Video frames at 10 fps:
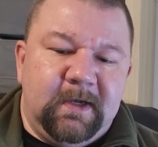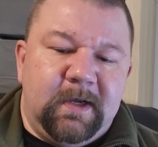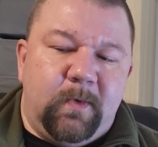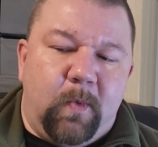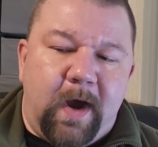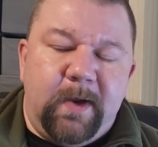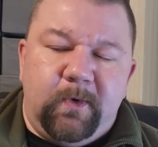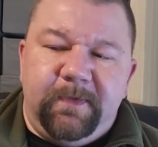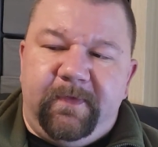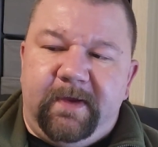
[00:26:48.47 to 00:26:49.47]
Why
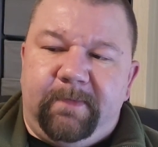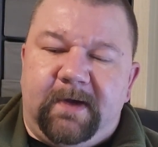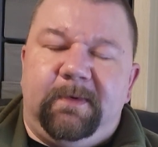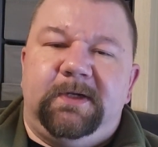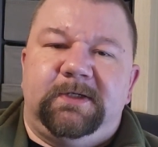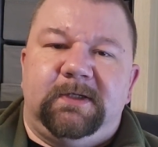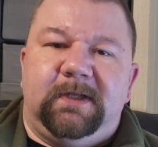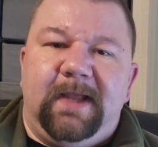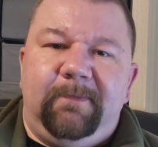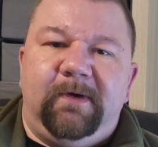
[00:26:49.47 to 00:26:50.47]
wouldn't they publish a
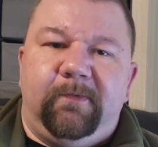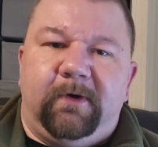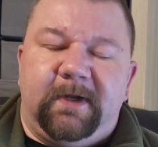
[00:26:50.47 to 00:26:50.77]
lab report?